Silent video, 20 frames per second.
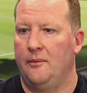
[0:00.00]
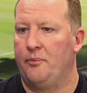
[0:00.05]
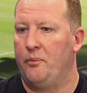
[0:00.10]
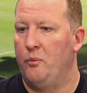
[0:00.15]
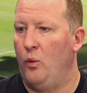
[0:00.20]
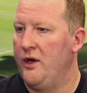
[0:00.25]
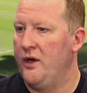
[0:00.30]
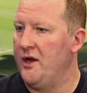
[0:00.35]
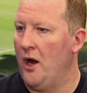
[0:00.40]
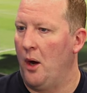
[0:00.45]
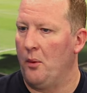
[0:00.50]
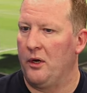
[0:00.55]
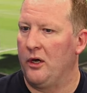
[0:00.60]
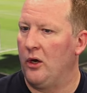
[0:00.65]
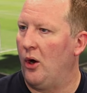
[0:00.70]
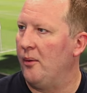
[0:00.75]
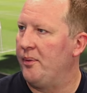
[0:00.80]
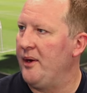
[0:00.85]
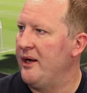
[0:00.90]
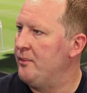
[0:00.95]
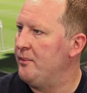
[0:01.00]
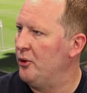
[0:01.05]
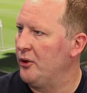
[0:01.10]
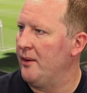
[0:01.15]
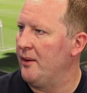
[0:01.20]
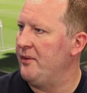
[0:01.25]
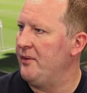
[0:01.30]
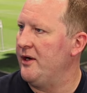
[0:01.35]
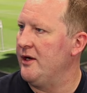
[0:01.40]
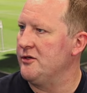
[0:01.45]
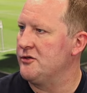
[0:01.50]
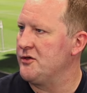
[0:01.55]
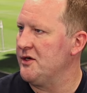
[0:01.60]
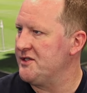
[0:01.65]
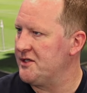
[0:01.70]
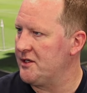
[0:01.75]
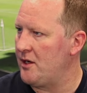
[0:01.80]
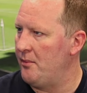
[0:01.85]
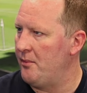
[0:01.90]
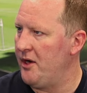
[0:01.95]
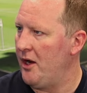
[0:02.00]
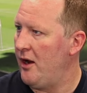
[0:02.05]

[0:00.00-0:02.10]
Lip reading: we know a lot of people are going to be interested coming